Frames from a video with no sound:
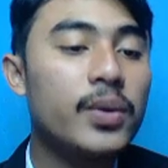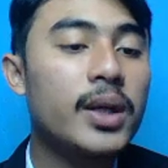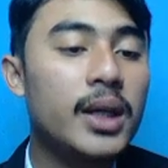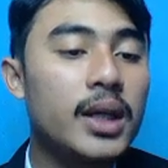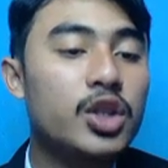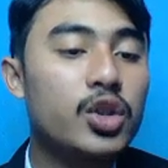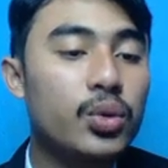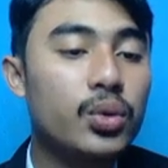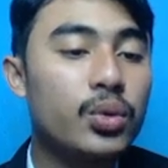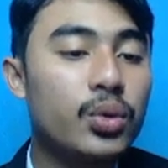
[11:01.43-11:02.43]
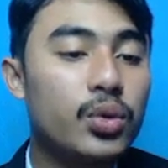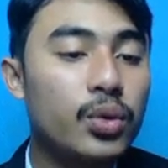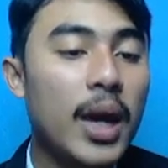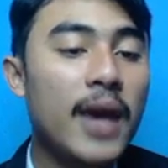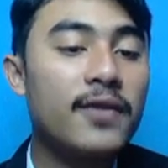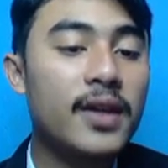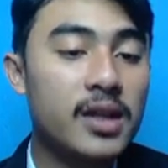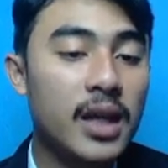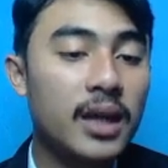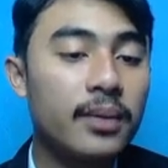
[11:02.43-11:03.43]
need to do
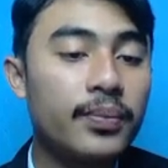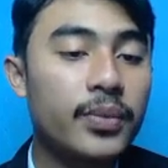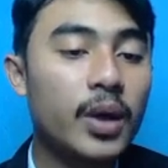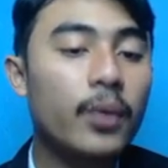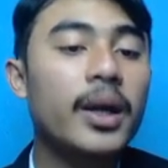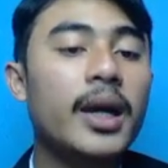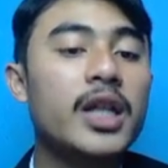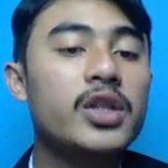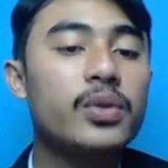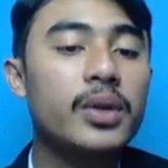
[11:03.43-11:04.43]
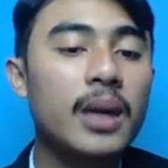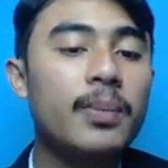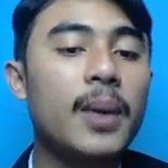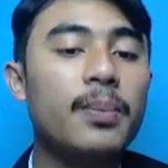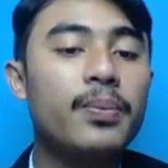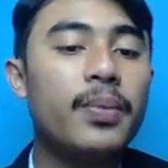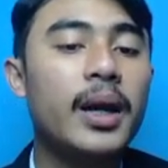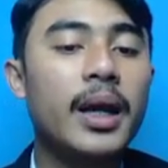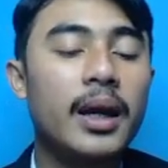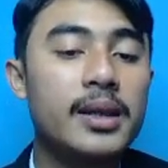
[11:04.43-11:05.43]
everything we can to keep
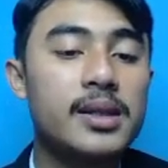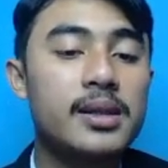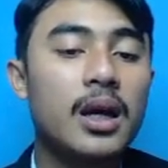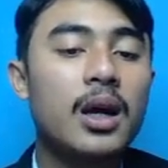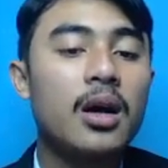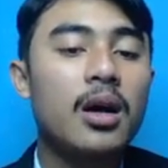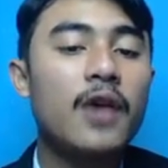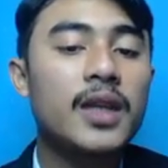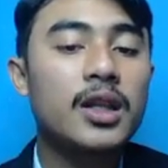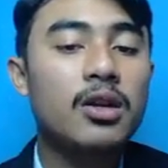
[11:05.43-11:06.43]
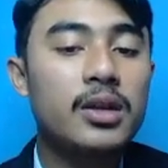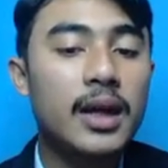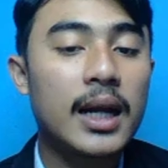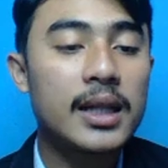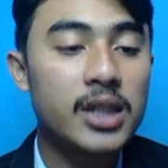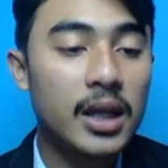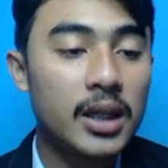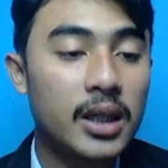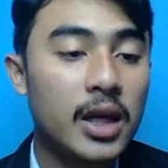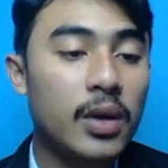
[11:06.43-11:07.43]
abreast of technological change
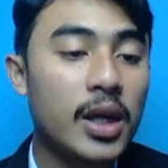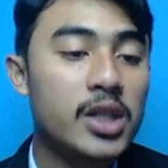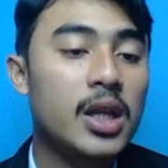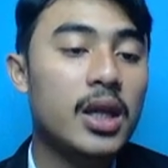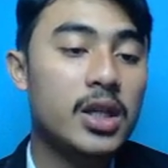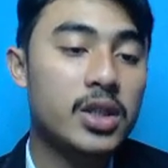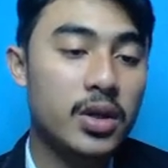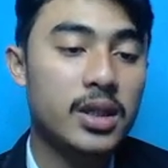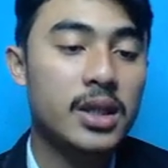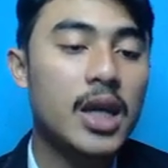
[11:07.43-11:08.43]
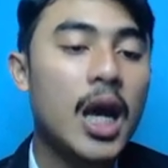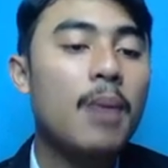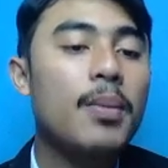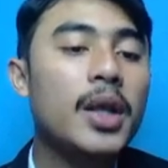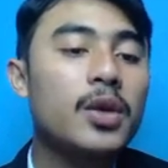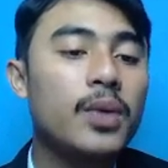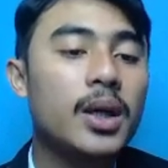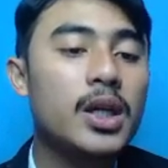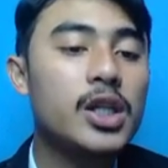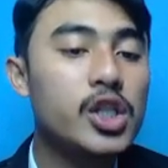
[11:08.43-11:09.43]
in educational resources, but
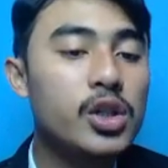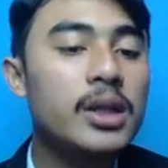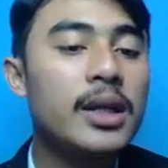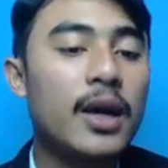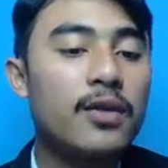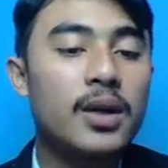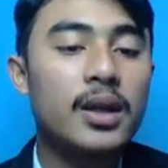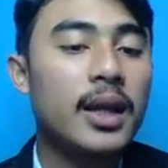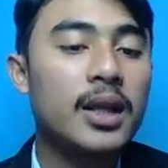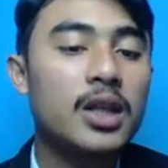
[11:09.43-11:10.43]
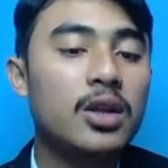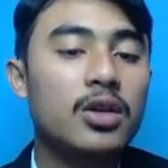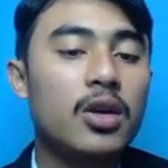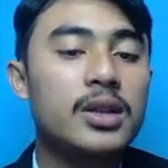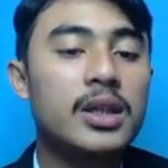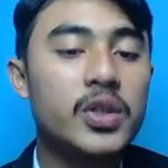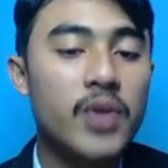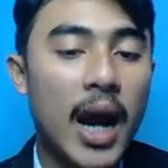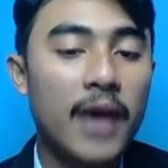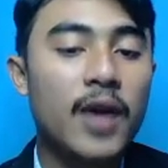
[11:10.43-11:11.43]
we should never let technology
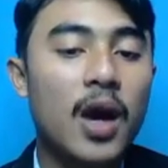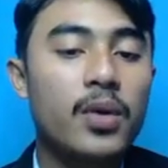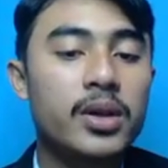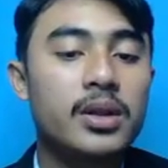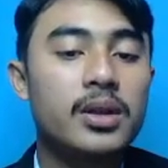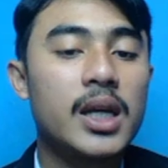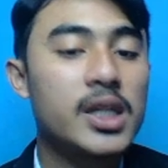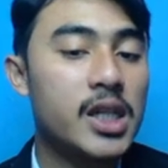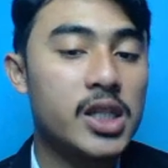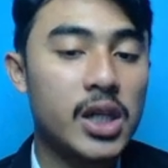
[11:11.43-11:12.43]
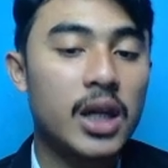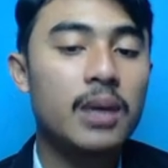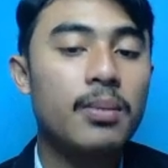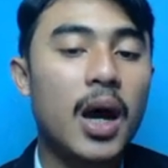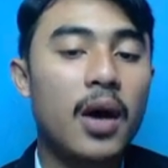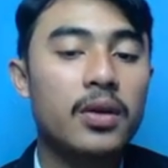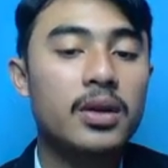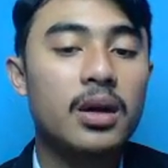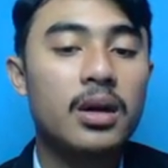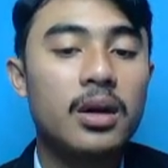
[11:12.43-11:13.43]
drive our decision about
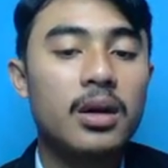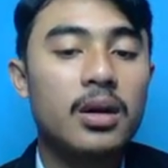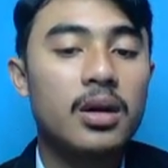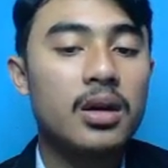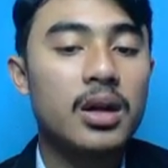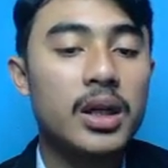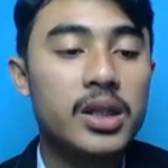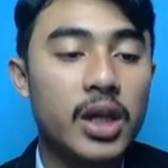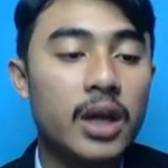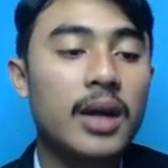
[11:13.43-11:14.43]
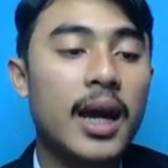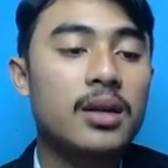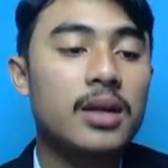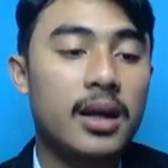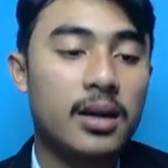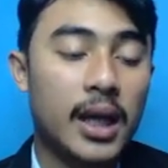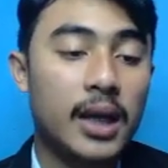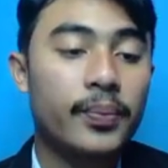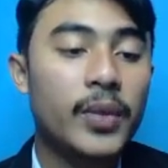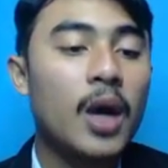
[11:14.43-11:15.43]
teaching and
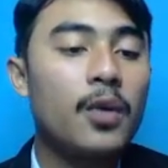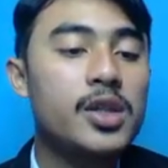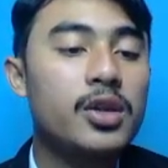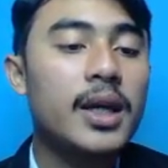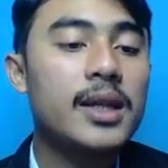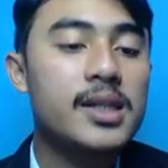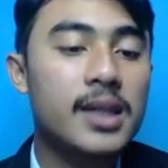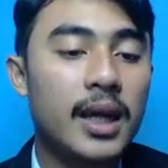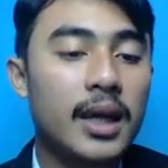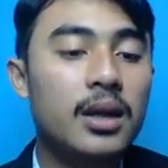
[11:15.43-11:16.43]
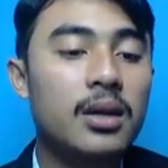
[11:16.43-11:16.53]
learning. We should instead